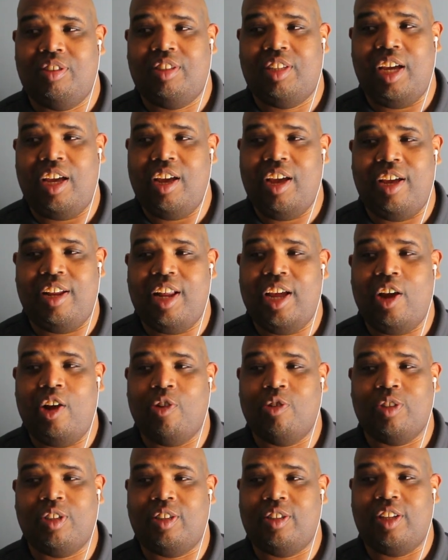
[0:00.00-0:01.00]
They they
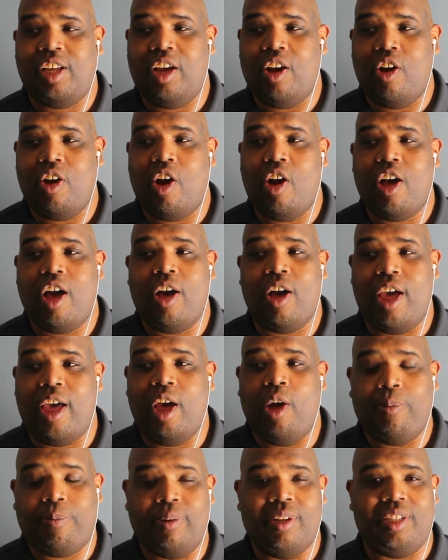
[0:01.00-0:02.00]
are they are
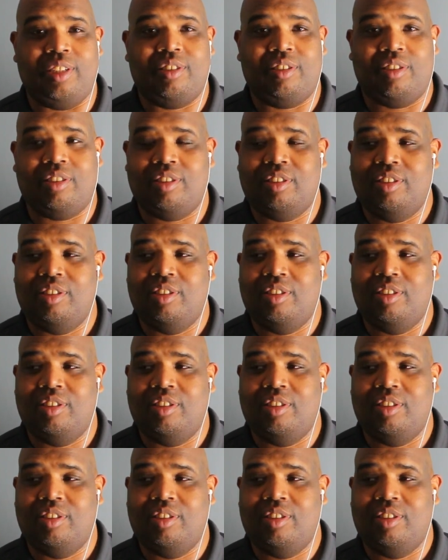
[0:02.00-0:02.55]
helpless.